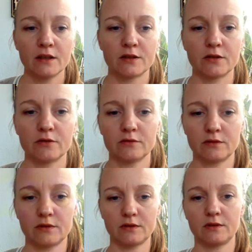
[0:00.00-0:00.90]
So
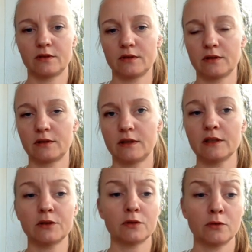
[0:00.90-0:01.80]

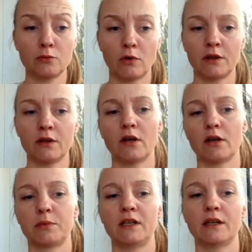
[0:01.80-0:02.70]
this one
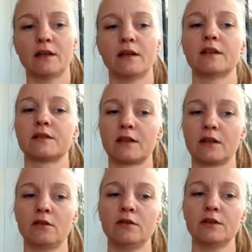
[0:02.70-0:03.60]
up here is
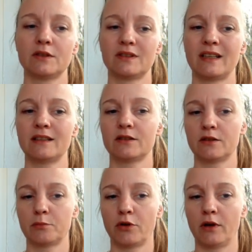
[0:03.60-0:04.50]
still
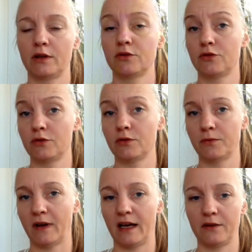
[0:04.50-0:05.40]
six point two
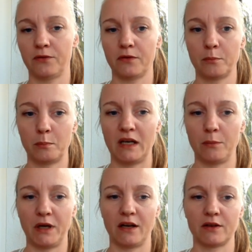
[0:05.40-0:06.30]
five
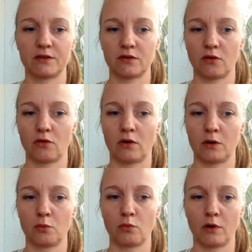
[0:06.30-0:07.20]
millimeters
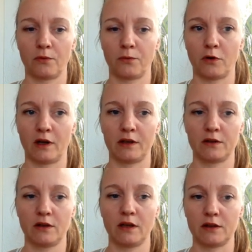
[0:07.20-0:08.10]
or one four
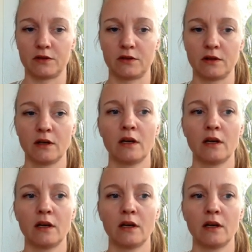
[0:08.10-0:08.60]
inch.